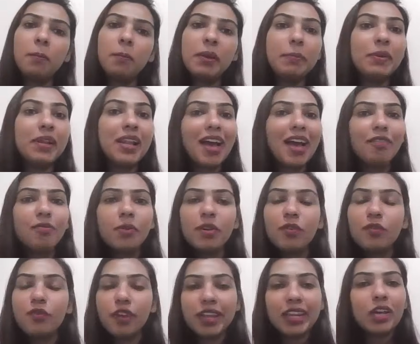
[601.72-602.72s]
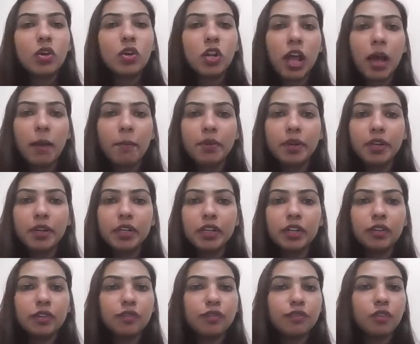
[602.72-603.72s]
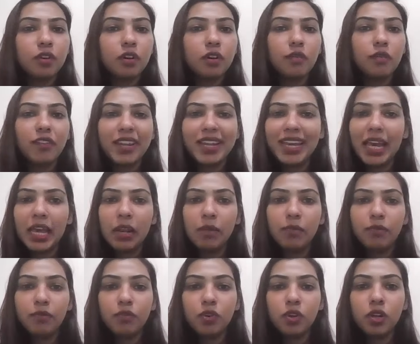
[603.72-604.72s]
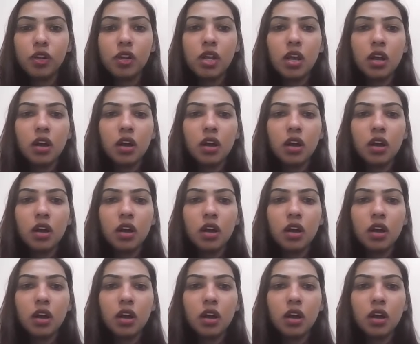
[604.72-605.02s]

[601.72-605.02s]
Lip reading: people have been very collaborative, very helpful.